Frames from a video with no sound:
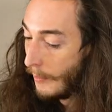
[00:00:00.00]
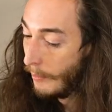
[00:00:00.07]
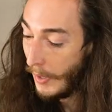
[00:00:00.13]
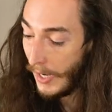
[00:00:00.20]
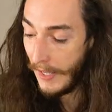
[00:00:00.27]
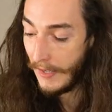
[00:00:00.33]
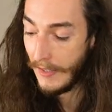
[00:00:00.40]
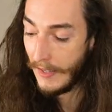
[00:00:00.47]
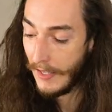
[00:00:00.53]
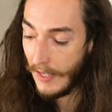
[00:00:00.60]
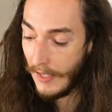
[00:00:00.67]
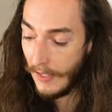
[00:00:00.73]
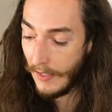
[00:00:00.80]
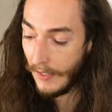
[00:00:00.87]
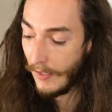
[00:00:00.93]
but
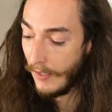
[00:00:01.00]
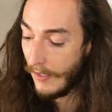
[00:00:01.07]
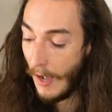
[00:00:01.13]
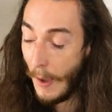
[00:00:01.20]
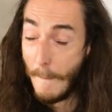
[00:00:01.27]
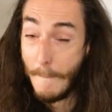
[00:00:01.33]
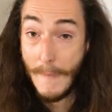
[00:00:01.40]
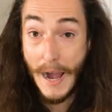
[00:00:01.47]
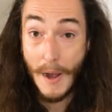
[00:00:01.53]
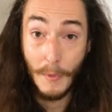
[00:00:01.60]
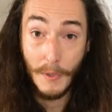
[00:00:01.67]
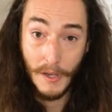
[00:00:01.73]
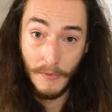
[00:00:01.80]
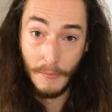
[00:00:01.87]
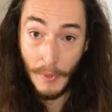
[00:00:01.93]
the
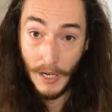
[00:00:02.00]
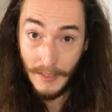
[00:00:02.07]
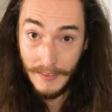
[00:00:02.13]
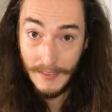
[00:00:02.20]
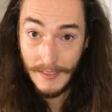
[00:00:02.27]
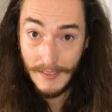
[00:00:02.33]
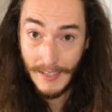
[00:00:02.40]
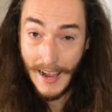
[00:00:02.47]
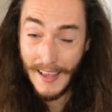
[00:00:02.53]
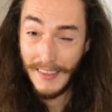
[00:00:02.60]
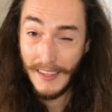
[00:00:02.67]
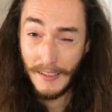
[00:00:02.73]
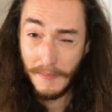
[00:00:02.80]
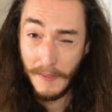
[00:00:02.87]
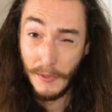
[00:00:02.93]
amount of buttons I
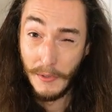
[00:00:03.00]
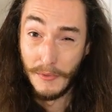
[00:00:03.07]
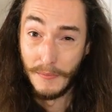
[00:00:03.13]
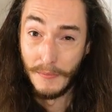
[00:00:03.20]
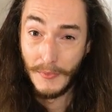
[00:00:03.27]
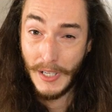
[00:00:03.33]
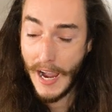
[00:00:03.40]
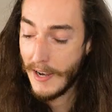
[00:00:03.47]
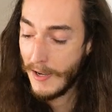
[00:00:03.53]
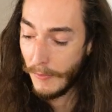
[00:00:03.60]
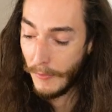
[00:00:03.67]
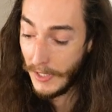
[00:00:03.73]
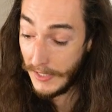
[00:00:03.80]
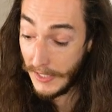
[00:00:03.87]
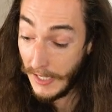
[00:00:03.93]
think feels kind of
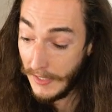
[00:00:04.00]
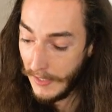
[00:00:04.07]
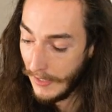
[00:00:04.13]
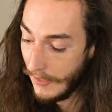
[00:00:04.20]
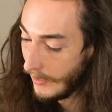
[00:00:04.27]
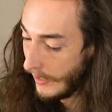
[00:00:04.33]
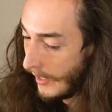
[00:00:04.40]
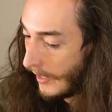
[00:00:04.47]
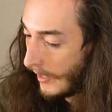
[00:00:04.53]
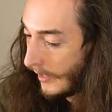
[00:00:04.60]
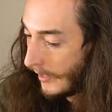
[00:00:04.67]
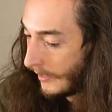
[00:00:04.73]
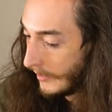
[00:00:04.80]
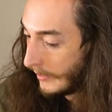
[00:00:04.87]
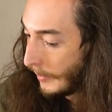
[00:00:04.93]
redundant,
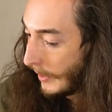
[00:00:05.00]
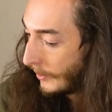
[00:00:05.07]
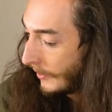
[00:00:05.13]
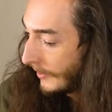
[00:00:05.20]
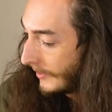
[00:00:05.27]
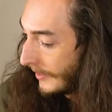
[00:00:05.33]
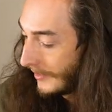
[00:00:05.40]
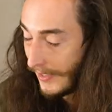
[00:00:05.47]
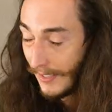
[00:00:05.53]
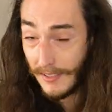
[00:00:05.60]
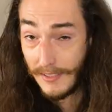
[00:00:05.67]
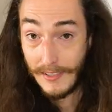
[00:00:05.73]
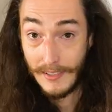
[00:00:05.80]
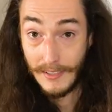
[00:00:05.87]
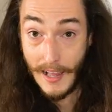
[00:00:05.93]
especially since this
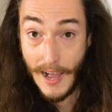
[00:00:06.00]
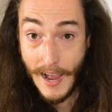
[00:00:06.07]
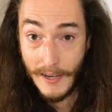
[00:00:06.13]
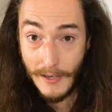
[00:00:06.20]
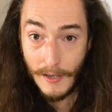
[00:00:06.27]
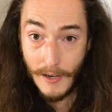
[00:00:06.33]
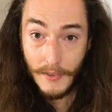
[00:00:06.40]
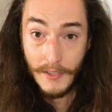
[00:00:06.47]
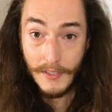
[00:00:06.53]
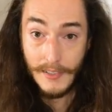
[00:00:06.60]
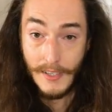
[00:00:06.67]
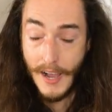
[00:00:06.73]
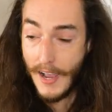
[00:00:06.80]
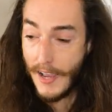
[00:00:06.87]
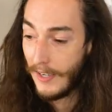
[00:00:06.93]
slider on the
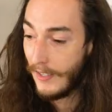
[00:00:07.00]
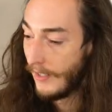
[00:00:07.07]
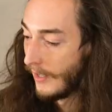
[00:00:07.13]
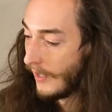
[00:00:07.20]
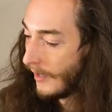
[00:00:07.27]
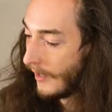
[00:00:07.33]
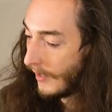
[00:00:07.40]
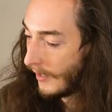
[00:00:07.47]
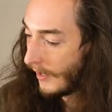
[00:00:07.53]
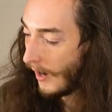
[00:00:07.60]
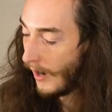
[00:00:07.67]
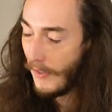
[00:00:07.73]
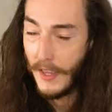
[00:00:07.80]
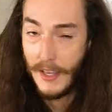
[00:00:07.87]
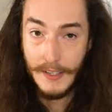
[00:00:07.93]
side
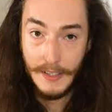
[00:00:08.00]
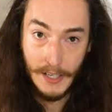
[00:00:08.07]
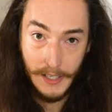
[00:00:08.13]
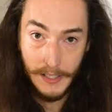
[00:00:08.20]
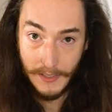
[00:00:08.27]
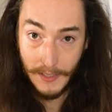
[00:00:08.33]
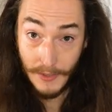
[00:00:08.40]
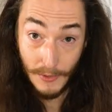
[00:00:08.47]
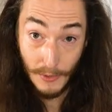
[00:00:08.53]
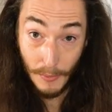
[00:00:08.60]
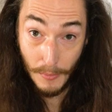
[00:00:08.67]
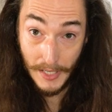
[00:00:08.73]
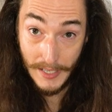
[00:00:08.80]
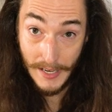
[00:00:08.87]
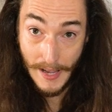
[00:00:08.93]
all that does is
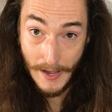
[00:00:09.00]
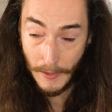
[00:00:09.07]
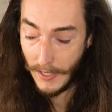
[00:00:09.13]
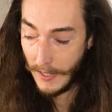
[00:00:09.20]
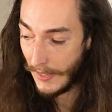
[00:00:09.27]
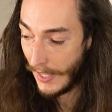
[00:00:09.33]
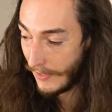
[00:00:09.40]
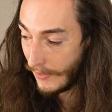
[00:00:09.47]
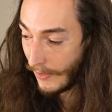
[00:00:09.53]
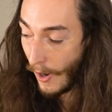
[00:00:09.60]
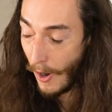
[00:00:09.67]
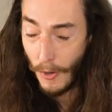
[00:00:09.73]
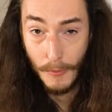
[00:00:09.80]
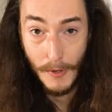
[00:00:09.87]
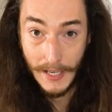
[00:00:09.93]
zoom in and out, and that's
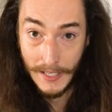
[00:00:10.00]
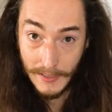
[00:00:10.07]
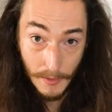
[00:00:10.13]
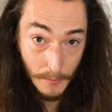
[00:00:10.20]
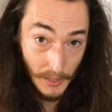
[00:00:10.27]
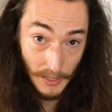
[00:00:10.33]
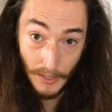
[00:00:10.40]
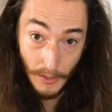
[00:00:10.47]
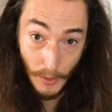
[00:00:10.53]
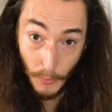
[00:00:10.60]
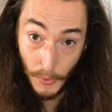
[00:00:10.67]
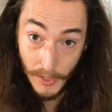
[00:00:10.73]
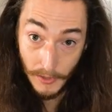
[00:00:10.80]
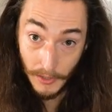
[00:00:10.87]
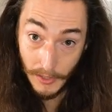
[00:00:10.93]
already something that the
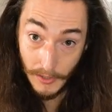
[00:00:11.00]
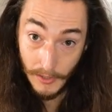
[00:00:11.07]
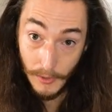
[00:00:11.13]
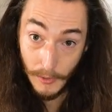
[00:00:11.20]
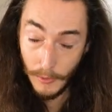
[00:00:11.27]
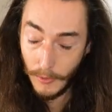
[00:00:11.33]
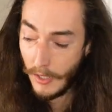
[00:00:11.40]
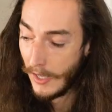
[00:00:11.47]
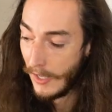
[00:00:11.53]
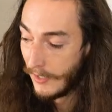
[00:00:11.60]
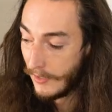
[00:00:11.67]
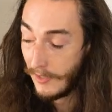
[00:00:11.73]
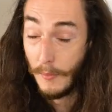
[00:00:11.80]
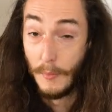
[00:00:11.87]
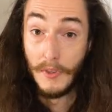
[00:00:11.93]
wheel can do.
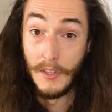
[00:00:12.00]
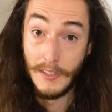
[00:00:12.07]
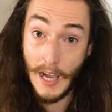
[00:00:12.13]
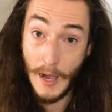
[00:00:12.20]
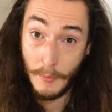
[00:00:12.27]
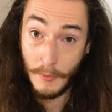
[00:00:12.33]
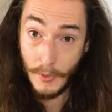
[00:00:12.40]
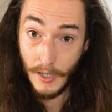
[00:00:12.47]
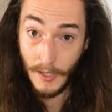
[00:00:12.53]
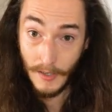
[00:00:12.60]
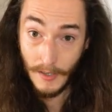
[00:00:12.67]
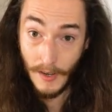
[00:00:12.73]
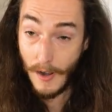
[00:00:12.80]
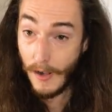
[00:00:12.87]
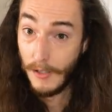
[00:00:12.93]
Same with the top
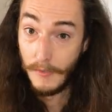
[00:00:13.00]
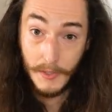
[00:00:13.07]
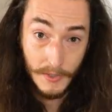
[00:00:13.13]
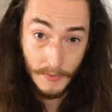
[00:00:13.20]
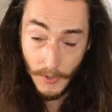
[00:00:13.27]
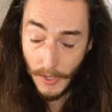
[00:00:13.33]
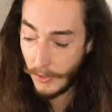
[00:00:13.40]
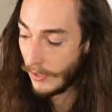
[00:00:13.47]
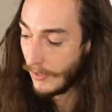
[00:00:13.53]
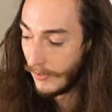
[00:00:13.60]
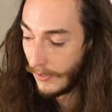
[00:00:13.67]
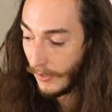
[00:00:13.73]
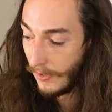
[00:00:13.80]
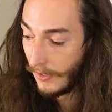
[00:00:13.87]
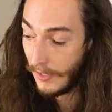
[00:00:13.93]
trigger, all of its
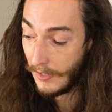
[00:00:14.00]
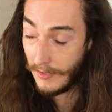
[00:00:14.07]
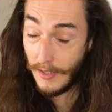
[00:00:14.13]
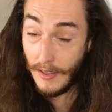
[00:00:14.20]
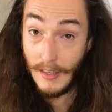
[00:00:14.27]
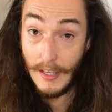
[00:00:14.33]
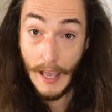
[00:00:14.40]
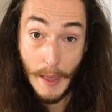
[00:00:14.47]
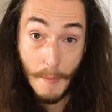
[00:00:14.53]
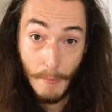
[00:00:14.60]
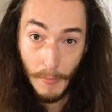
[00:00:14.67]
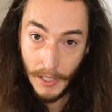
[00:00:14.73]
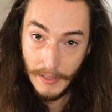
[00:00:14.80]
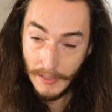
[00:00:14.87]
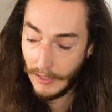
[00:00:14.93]
functions are things that the M
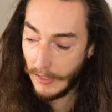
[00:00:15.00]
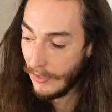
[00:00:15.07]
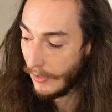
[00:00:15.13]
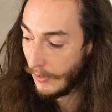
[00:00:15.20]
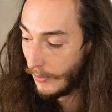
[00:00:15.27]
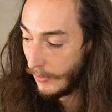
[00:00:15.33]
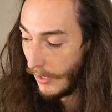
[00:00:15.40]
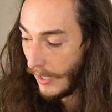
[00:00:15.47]
button can do.